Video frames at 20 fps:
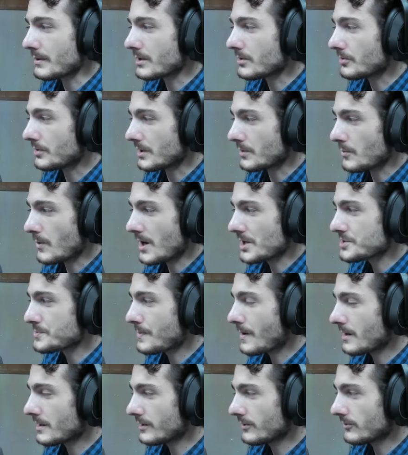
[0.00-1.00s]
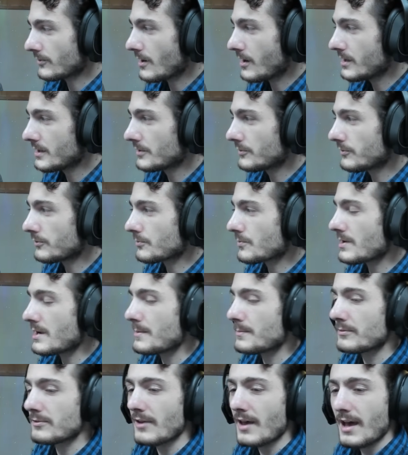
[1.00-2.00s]
including watch parties, call-in
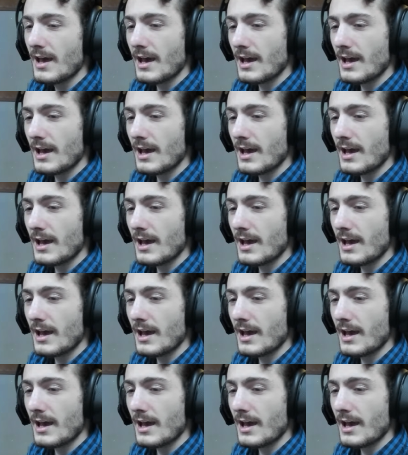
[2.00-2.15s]
streams,